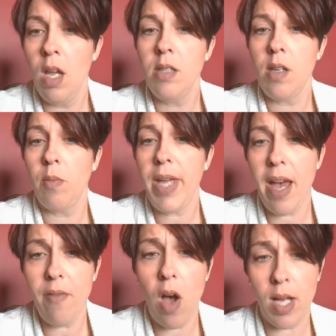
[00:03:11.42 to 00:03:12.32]
So we
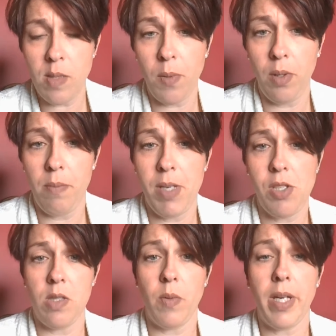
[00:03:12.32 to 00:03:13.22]
have hospital
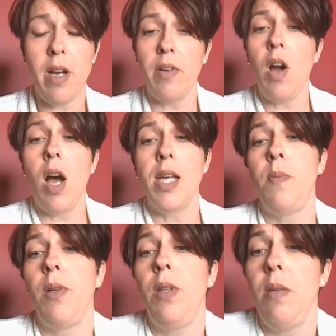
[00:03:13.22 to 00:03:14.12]
admissions. We cover
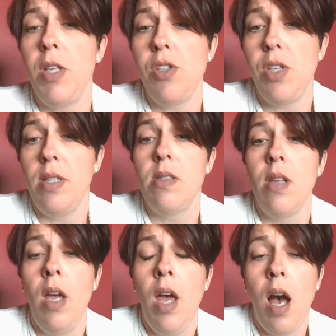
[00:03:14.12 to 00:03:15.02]
hospital admissions
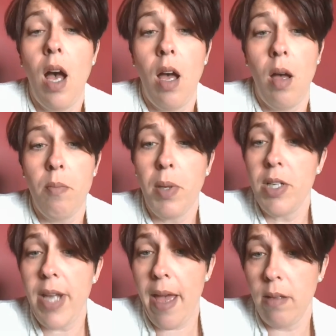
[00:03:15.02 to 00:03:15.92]
per
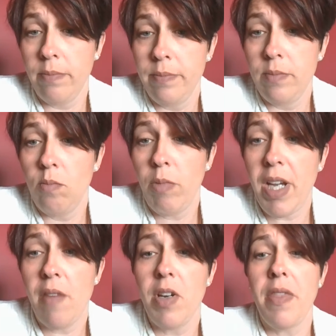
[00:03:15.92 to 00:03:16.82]
day. We
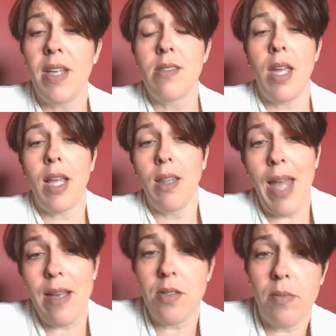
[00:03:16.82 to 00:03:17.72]
cover things like
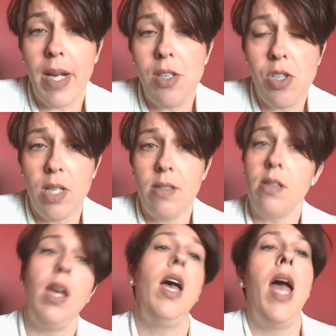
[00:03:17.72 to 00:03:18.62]
lacerations,
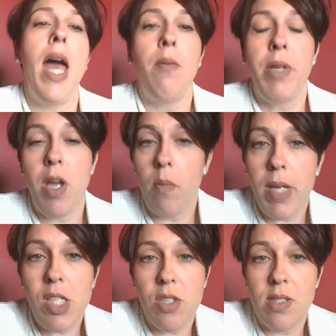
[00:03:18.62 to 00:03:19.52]
and we don't
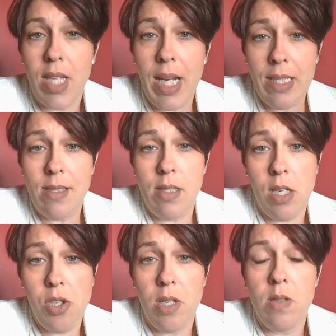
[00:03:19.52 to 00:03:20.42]
mean just getting
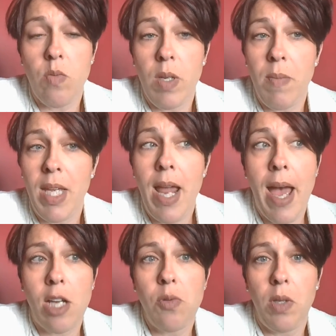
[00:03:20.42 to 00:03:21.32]
stitches, we mean
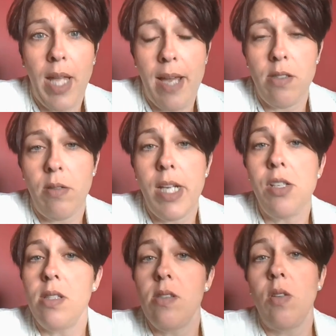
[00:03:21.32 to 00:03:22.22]
actual lacerations.